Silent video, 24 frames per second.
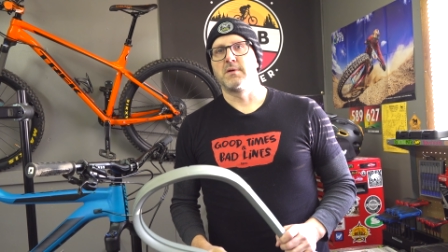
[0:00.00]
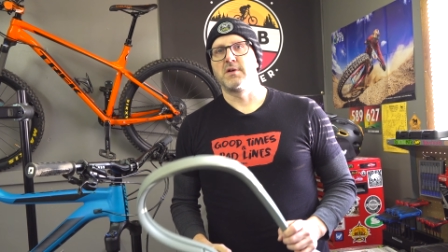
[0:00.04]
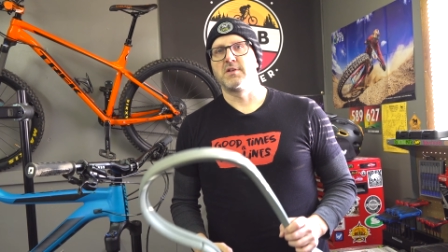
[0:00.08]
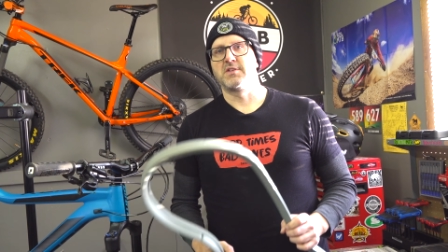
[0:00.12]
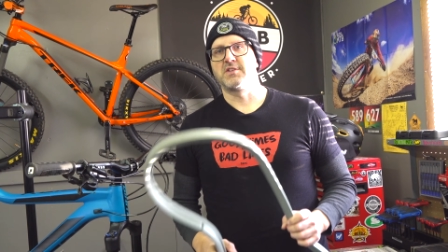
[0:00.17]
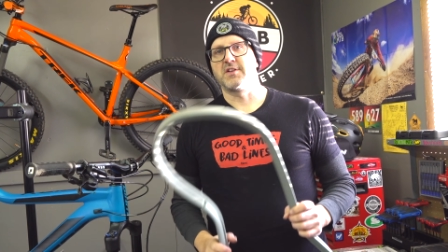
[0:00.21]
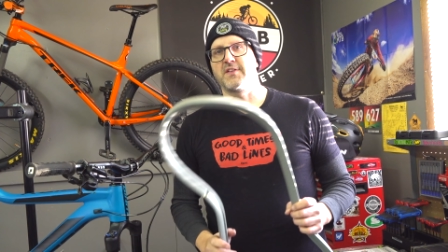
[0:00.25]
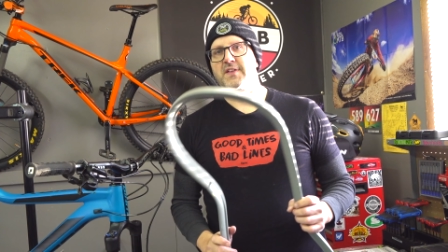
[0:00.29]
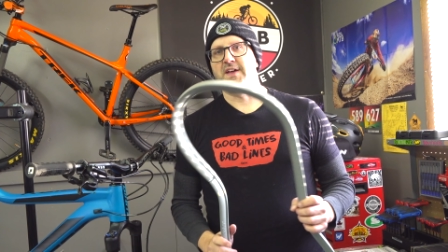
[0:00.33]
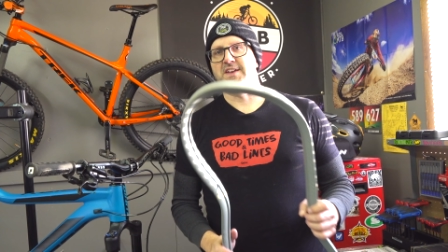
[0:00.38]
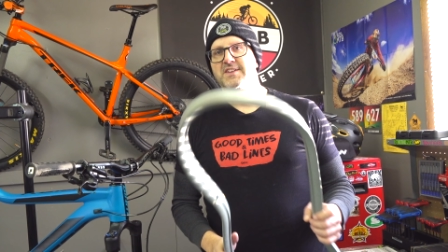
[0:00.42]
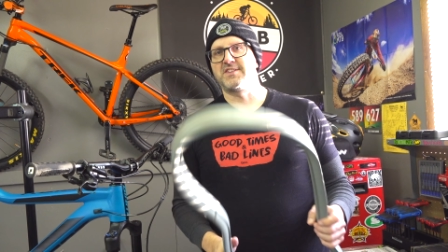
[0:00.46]

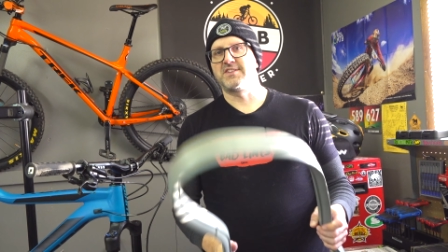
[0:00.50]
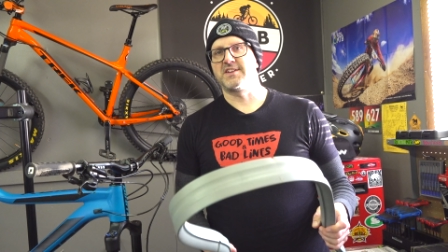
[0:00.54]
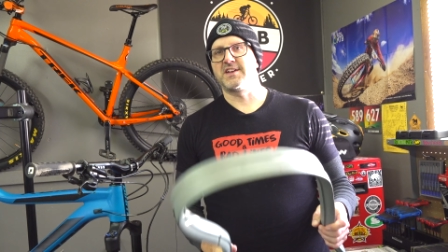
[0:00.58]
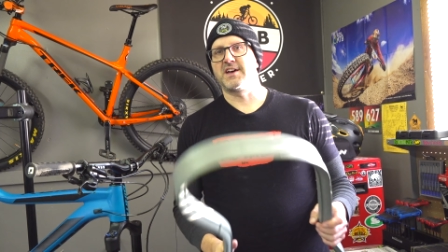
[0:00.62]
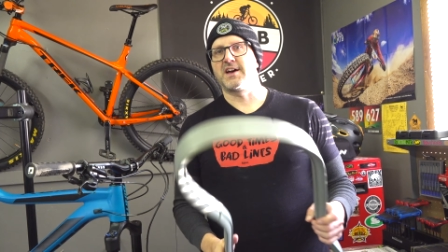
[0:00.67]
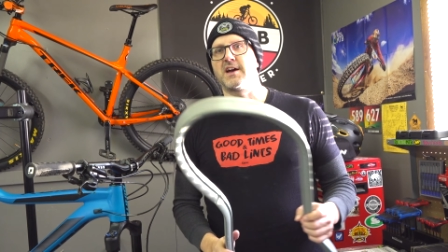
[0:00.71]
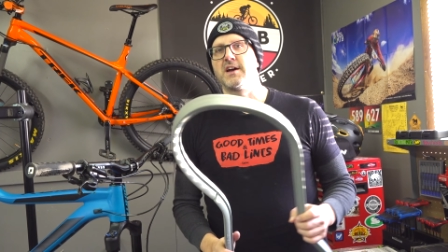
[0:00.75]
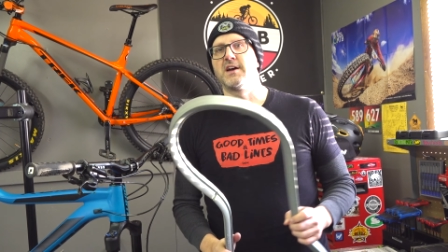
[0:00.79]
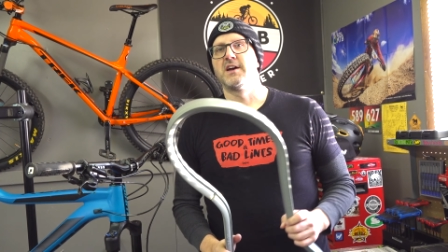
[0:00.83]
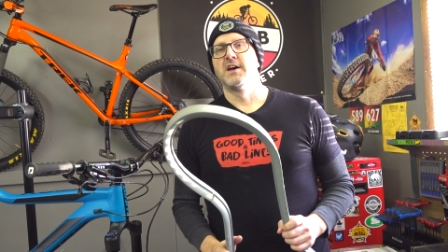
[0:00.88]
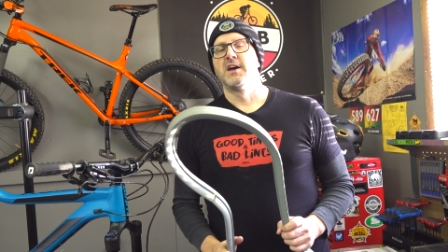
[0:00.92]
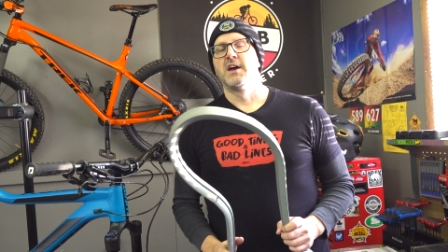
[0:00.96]
So let's
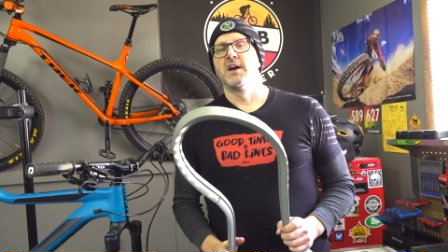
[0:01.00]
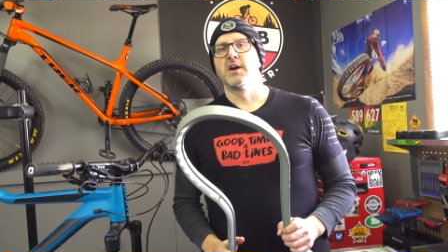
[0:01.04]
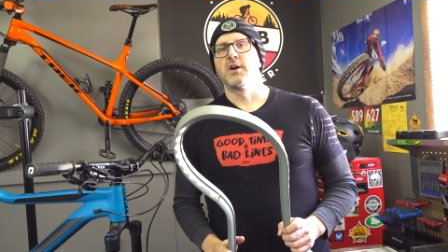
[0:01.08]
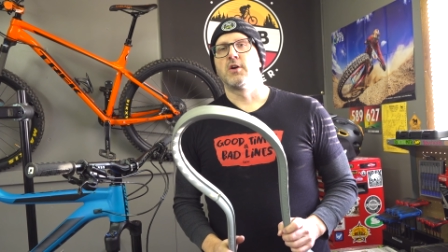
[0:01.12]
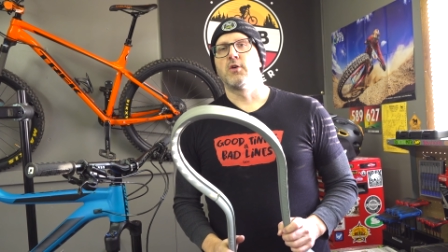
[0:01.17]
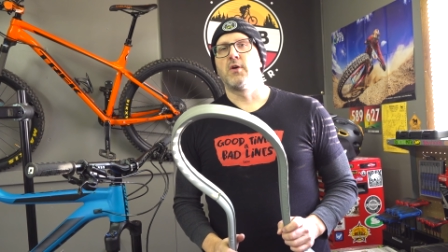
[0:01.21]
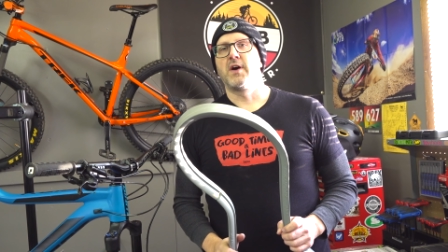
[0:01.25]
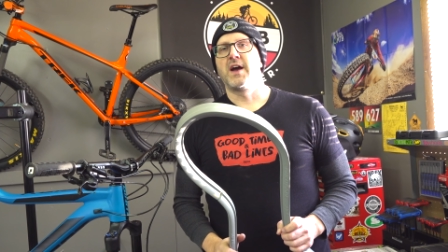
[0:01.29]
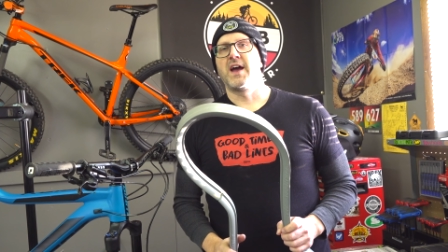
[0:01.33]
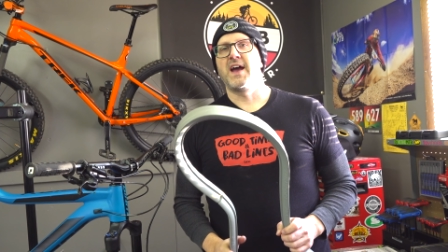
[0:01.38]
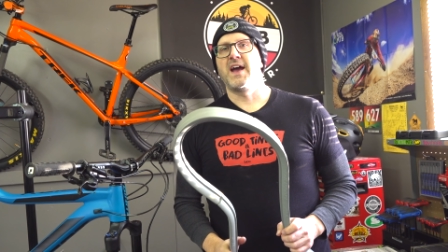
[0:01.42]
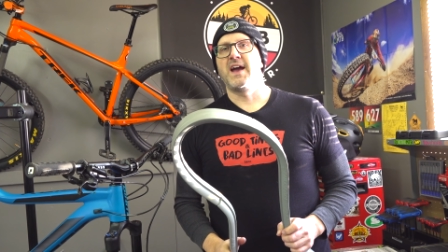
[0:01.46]
uh,
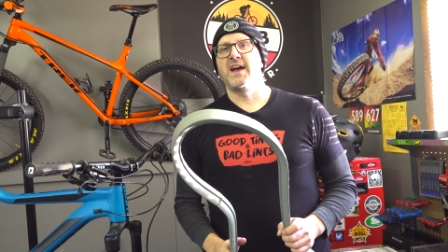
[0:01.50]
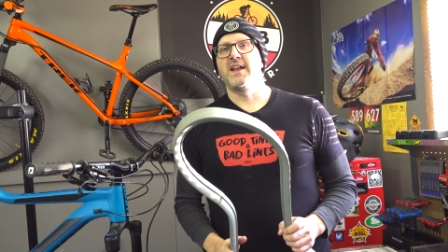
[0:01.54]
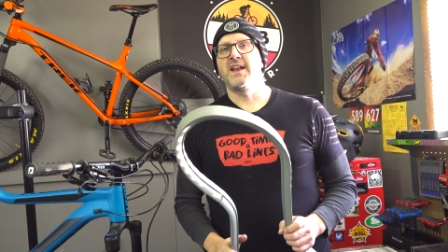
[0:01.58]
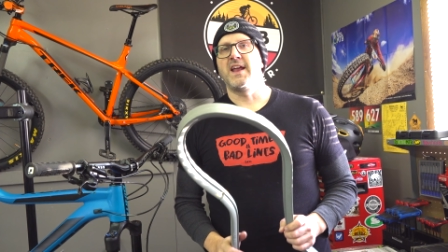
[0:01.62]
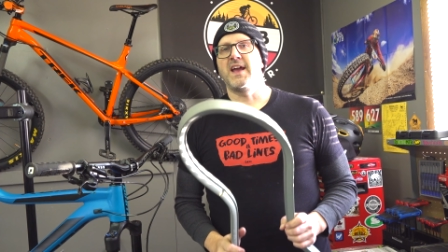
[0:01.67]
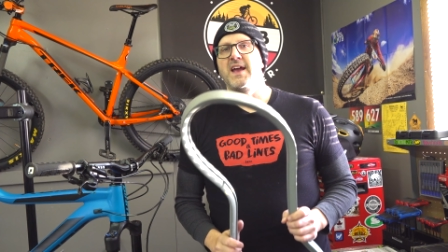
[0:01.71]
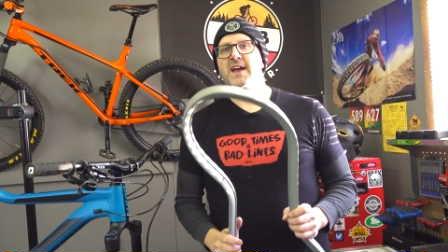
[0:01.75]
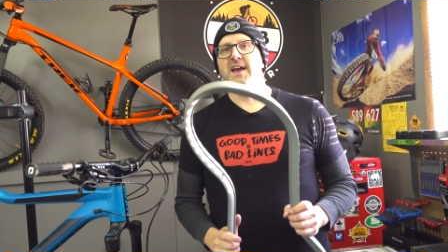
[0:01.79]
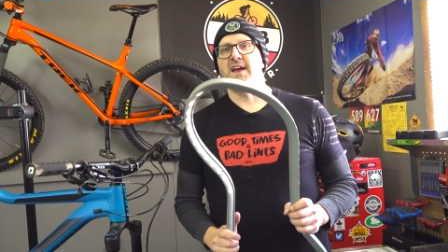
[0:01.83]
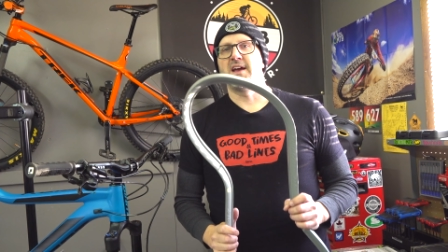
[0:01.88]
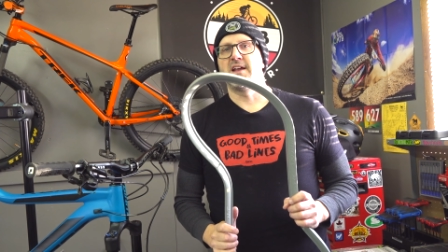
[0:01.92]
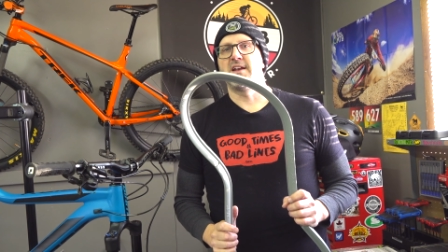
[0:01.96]
go ahead
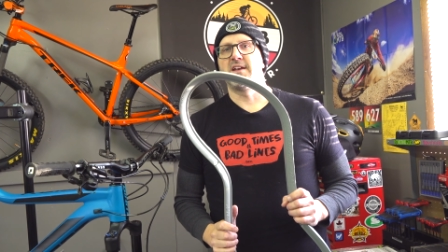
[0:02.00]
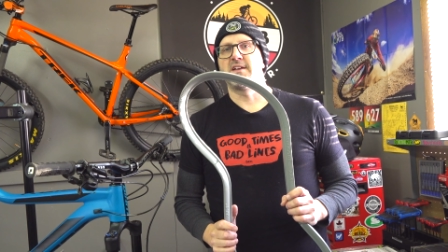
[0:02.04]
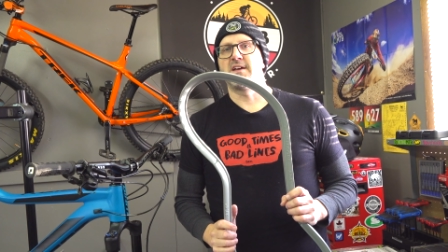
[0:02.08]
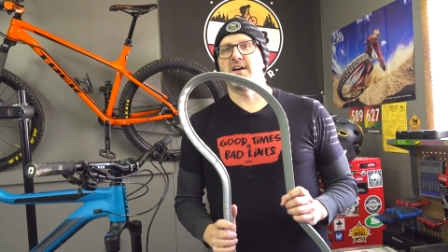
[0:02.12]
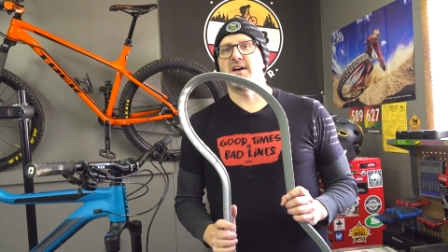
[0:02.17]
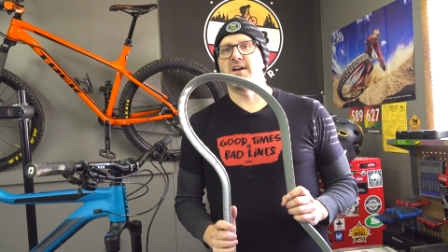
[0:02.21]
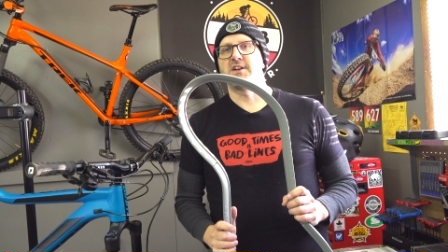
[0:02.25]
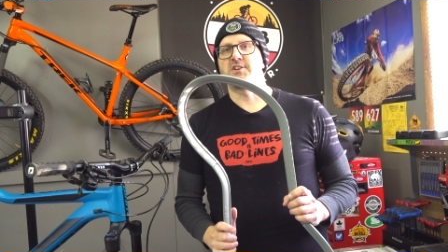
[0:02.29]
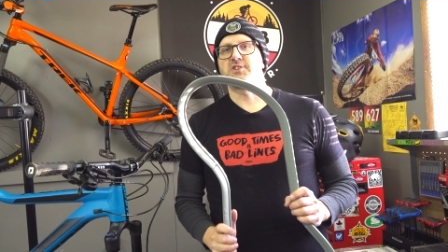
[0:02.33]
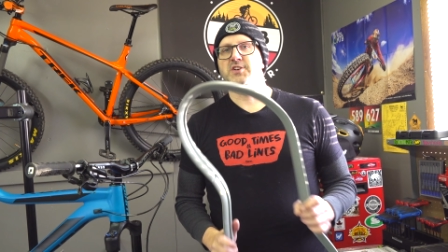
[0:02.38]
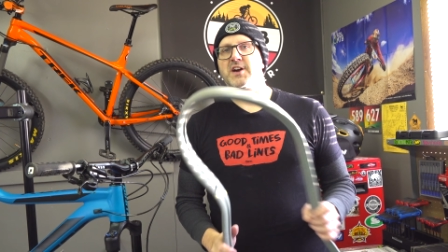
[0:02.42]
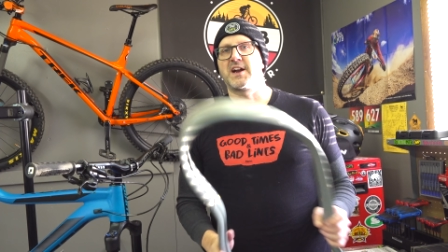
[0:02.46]
and
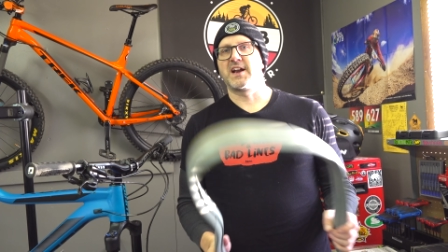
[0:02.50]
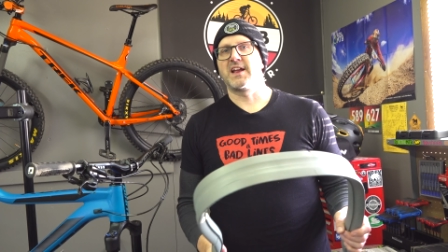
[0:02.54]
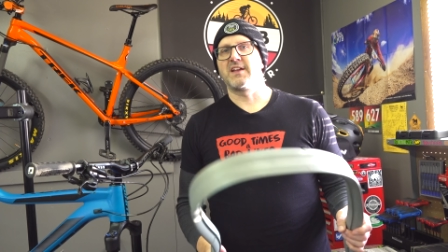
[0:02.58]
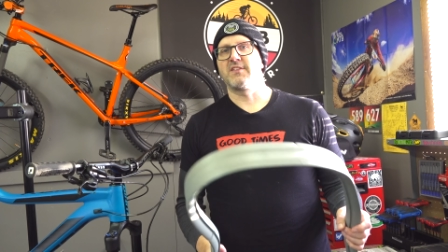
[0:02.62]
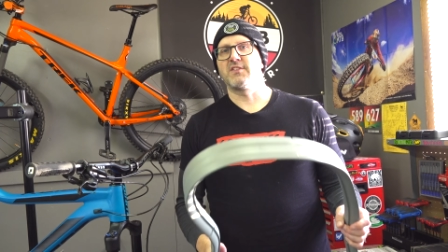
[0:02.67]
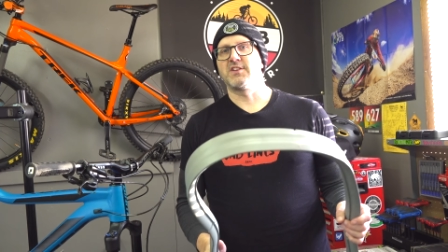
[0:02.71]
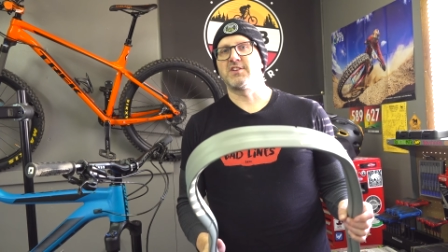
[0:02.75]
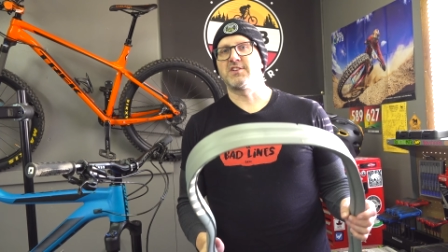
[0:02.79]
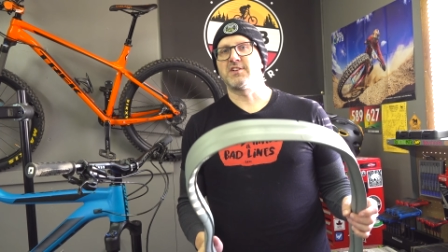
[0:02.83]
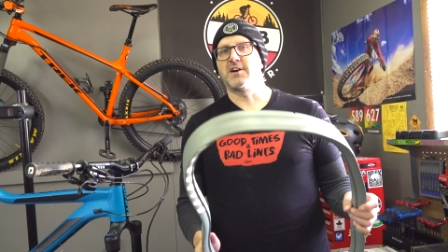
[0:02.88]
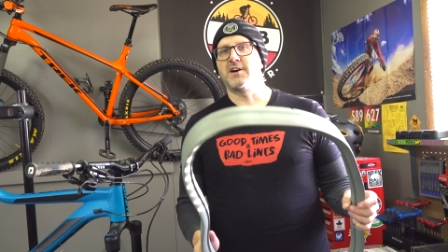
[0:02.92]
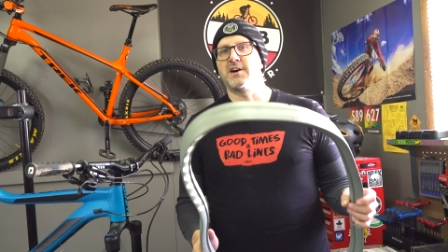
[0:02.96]
uh, try to
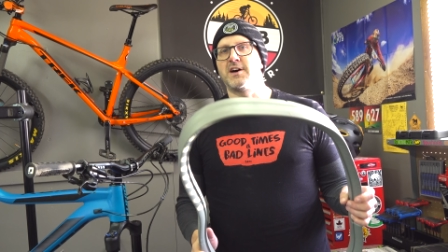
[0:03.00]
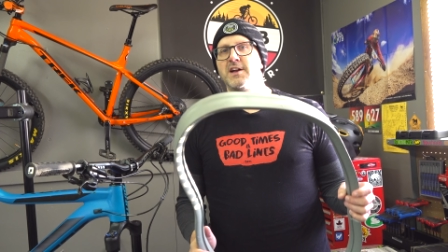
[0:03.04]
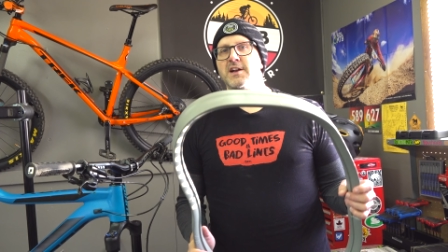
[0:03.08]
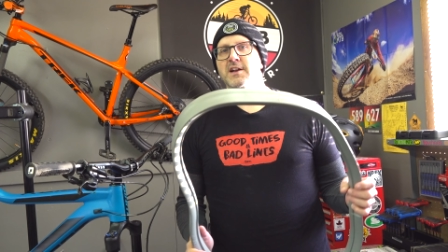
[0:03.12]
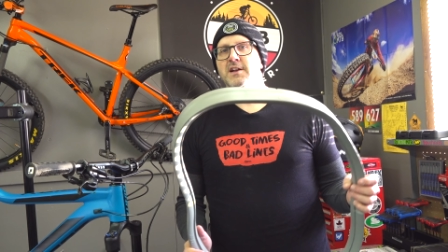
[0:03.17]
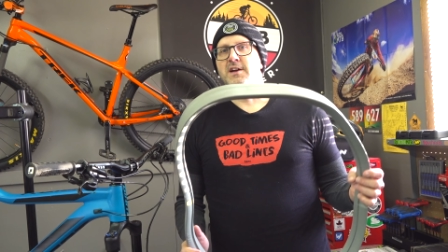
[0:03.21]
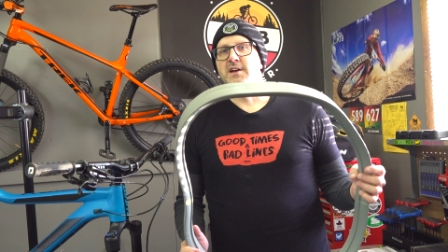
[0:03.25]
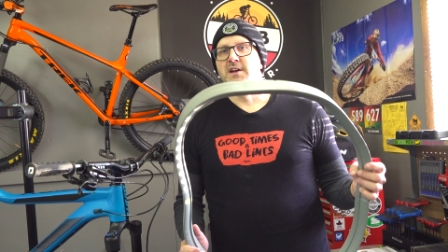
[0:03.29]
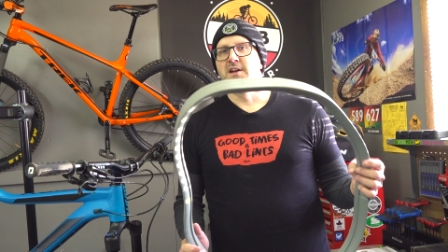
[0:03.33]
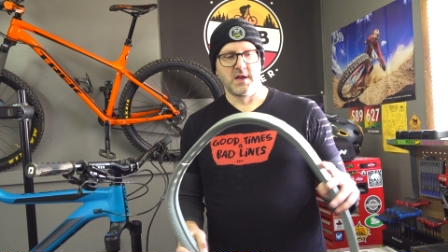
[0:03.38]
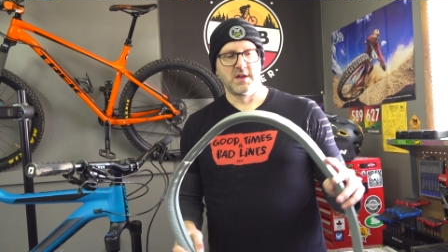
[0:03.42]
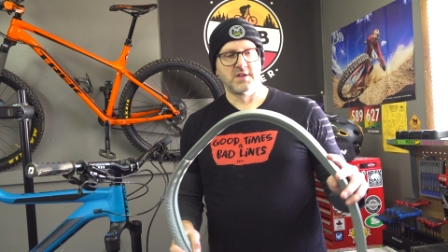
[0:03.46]
get this on.